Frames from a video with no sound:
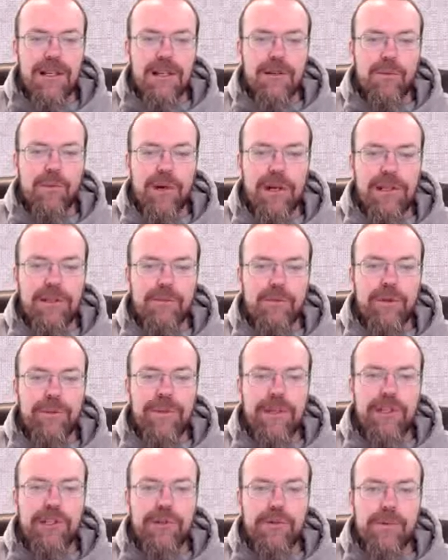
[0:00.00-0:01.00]
One would
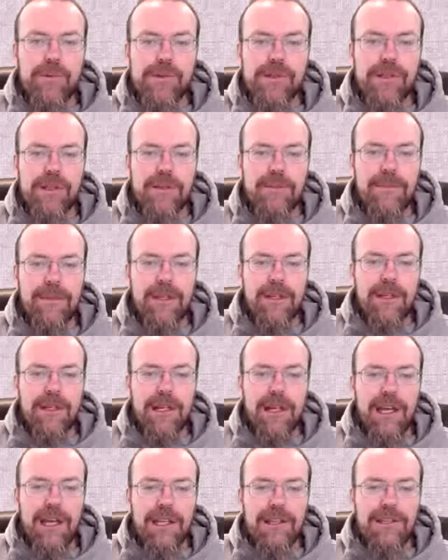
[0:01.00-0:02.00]
be Jerusalem,
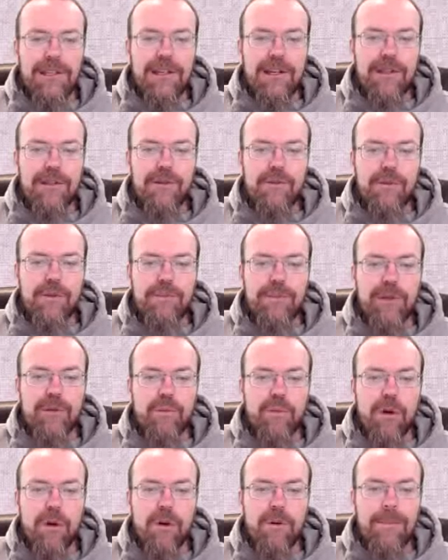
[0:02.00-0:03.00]
and the other would be
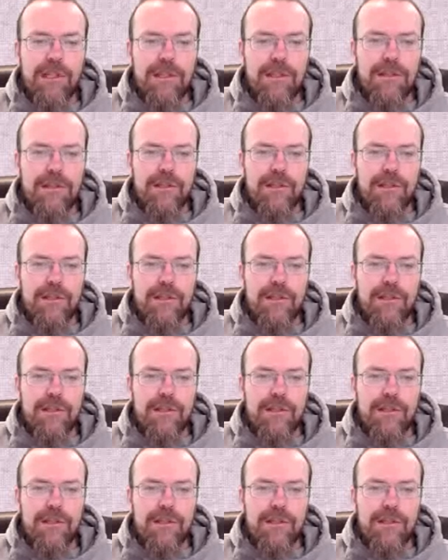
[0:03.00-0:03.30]
Rome.